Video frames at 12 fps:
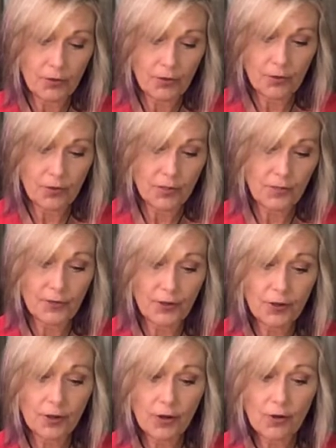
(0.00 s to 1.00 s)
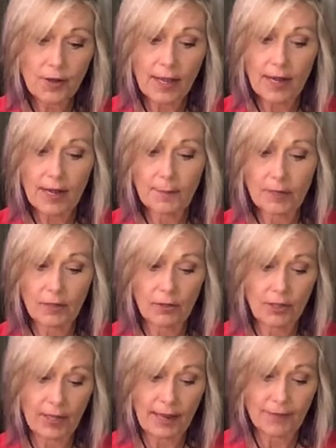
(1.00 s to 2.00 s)
Taurus, Virgo, and I'm going to
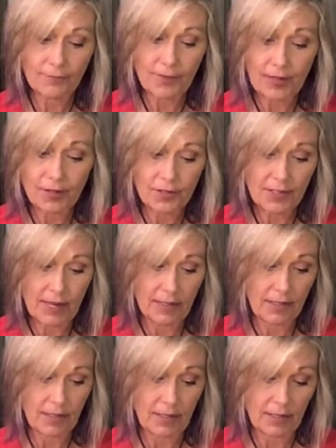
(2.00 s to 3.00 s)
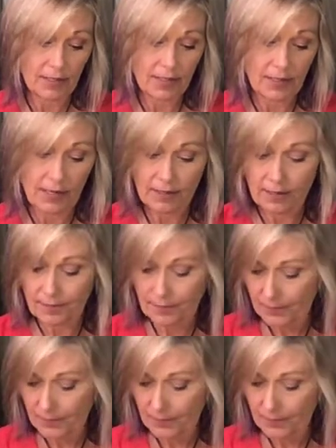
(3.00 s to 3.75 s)
look at fire signs in the extended.